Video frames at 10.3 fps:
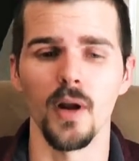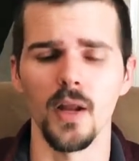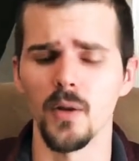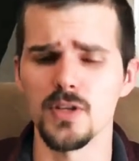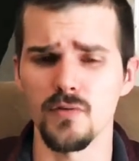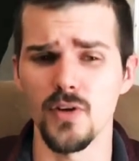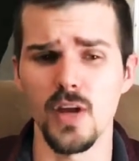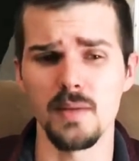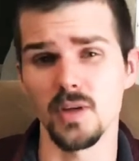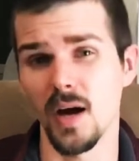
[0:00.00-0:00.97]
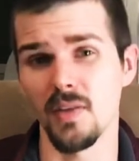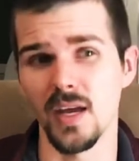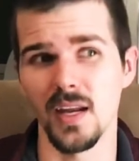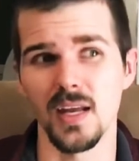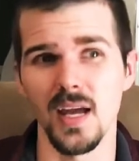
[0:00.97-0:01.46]
I know there's a few games I'll have to get
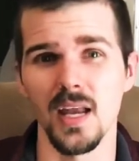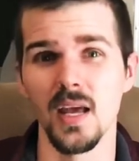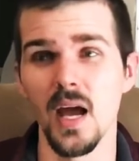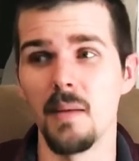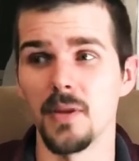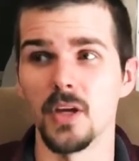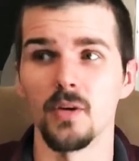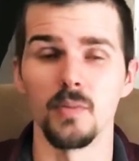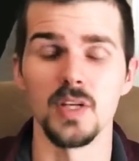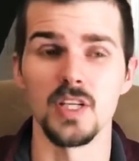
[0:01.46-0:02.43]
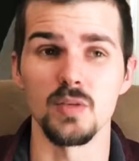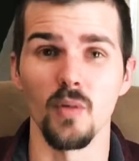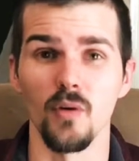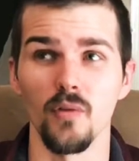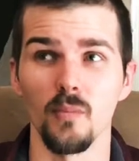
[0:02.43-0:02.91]
again, but they will be just
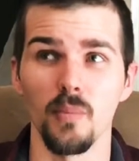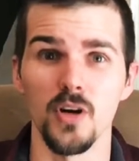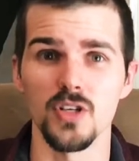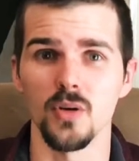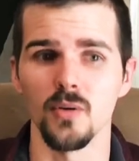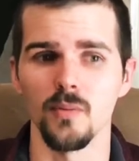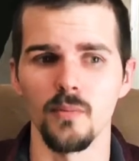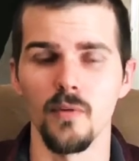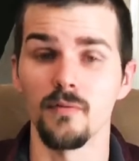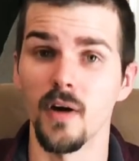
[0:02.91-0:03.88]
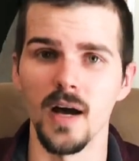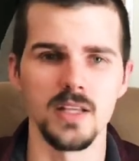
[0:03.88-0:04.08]
more for personal fun.